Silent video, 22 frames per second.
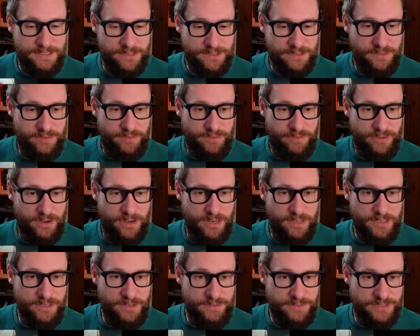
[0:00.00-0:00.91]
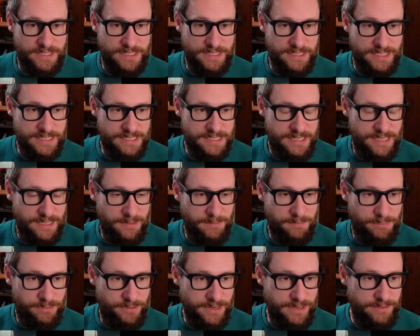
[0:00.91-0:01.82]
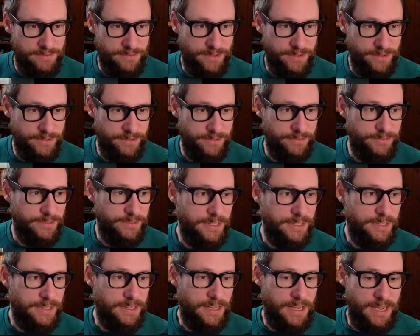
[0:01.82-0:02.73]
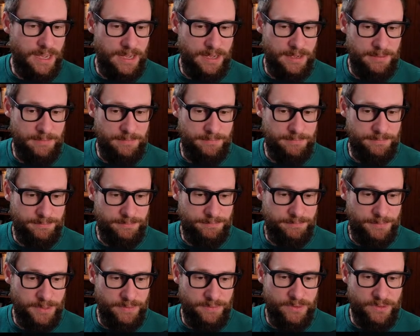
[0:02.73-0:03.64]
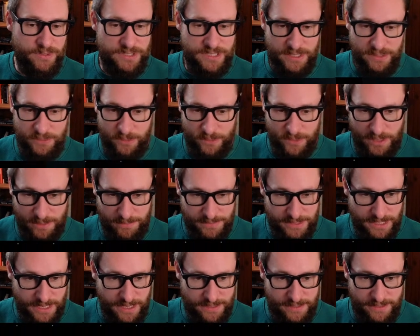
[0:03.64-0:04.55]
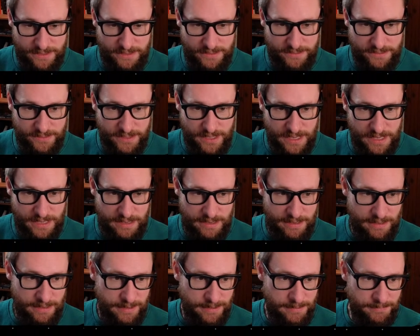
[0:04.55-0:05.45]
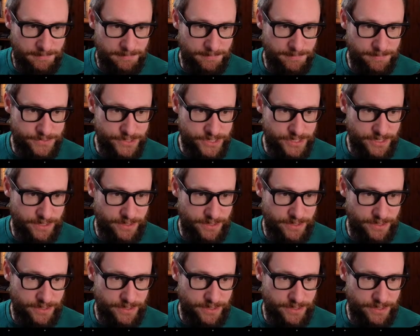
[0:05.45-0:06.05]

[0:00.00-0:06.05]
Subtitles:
the front, you've seen this little preview, but you've not seen it all come together. So